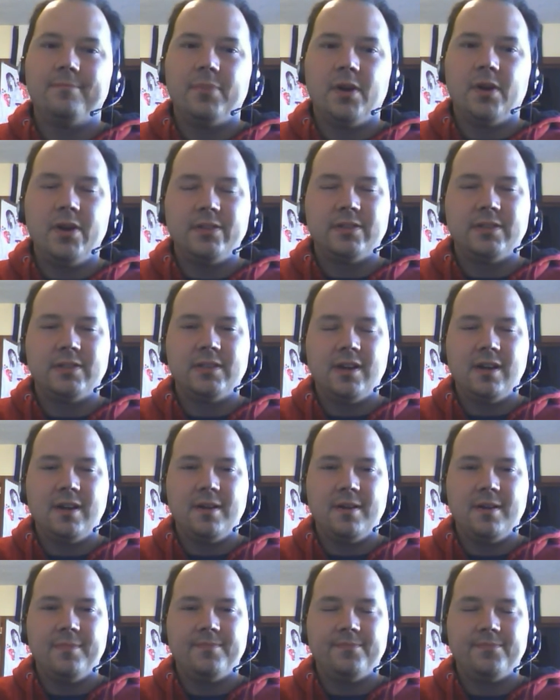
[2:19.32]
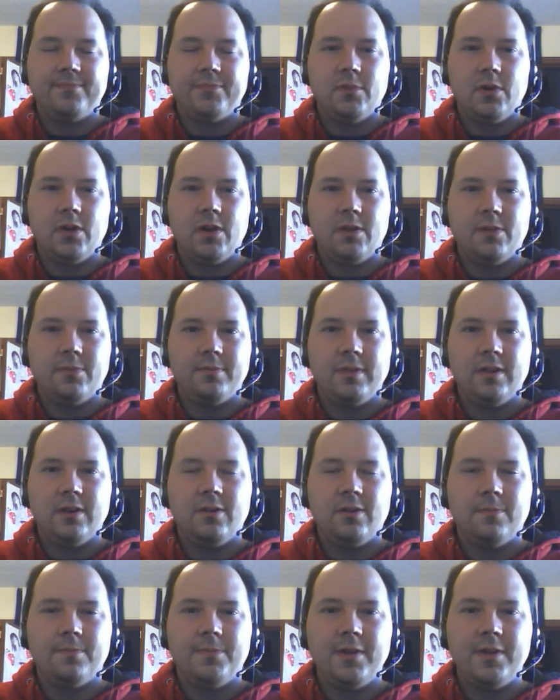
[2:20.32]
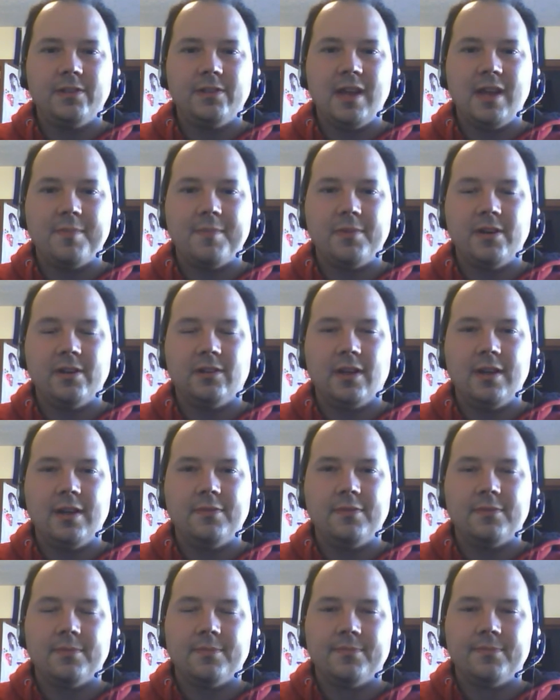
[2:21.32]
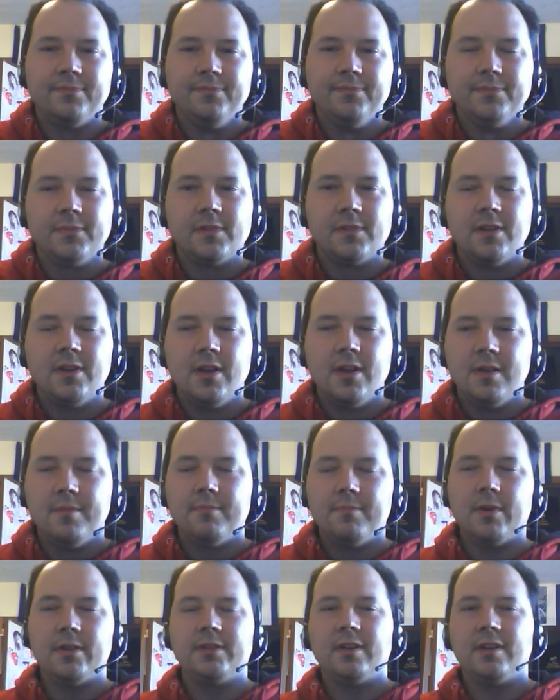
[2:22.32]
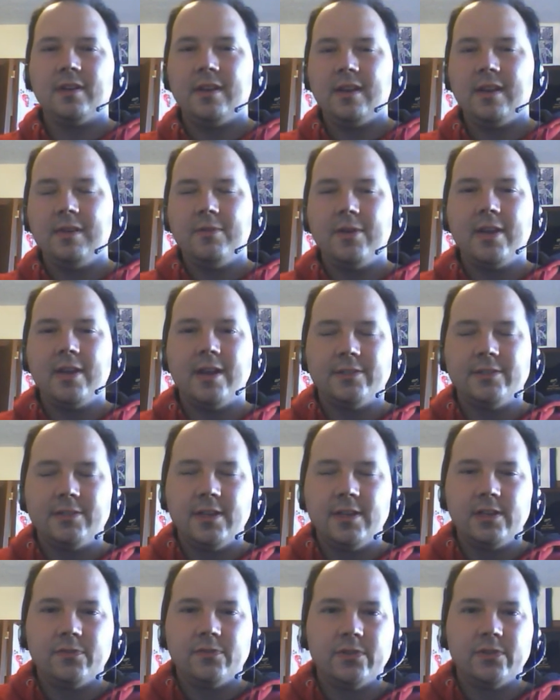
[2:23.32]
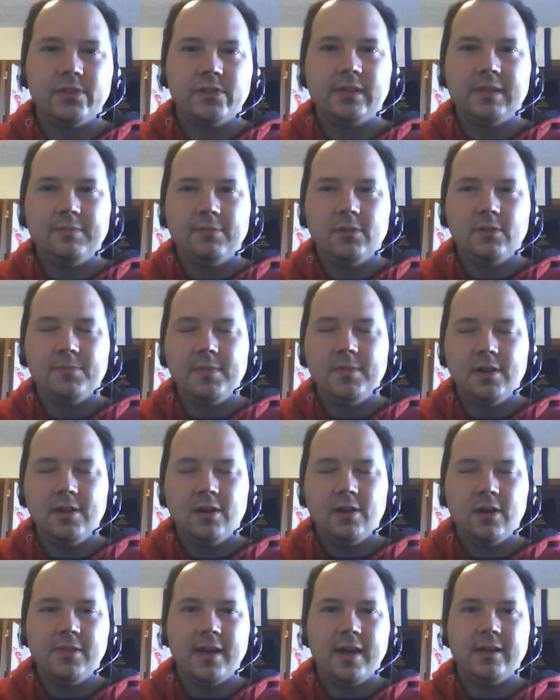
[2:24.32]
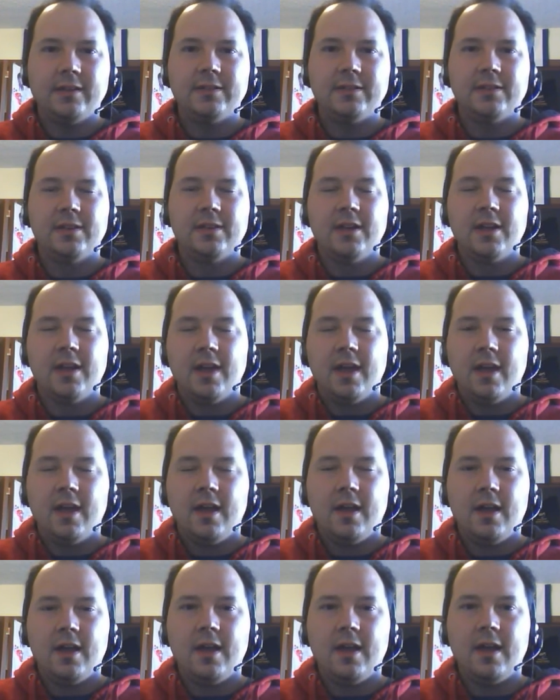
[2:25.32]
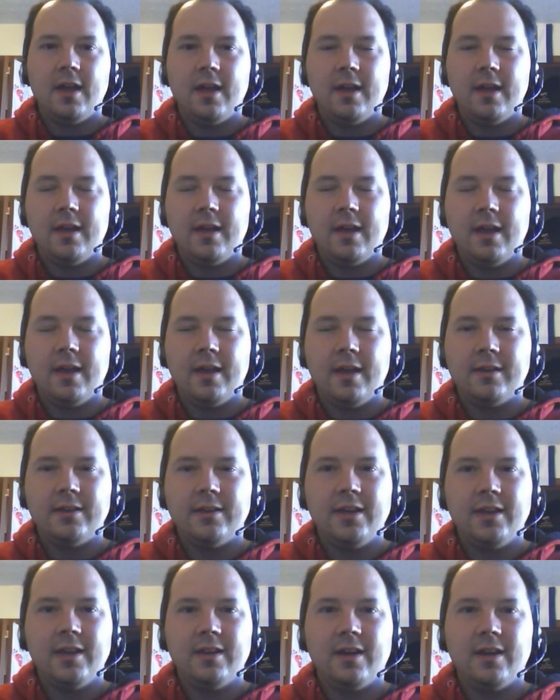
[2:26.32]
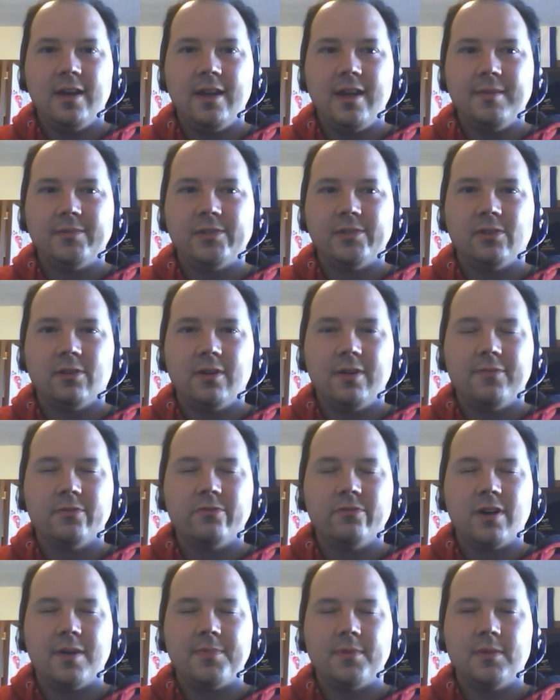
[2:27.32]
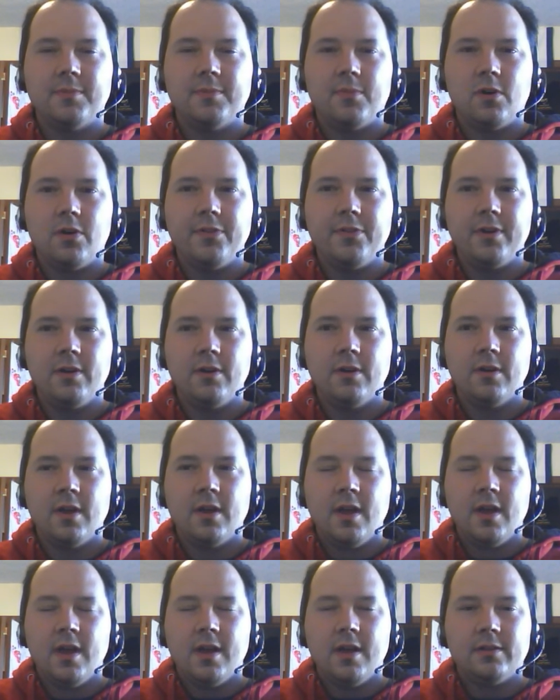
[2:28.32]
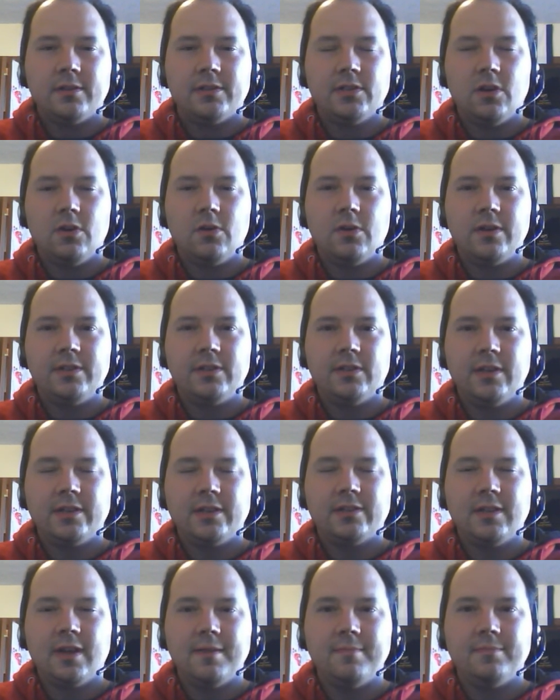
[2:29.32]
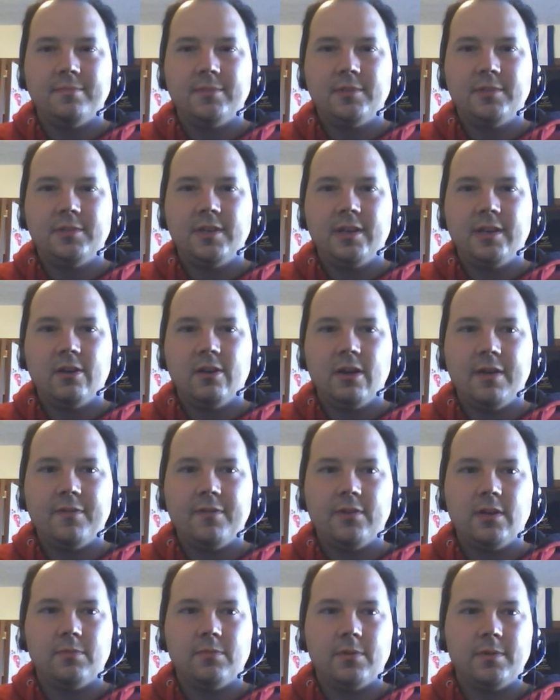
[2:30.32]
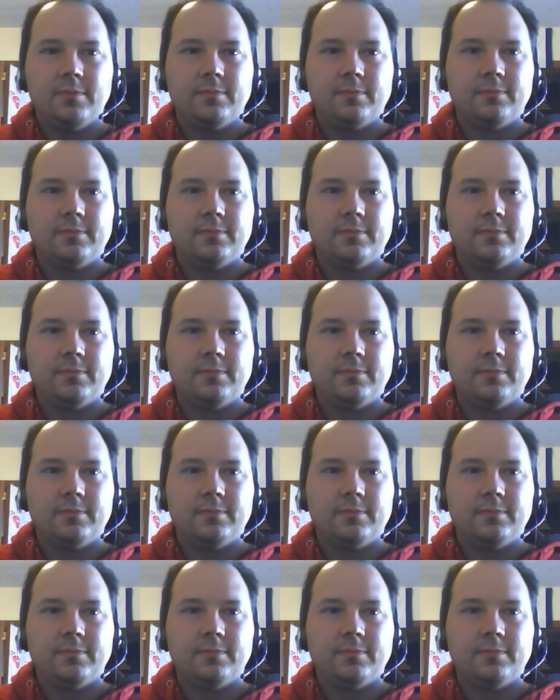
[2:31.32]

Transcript: But uh, well, you know, things happen in life. But uh, anyway, guys, thanks for sticking with me on that. Uh, and again, I am sorry for dropping the ball there. So until next time, take care and have a good one.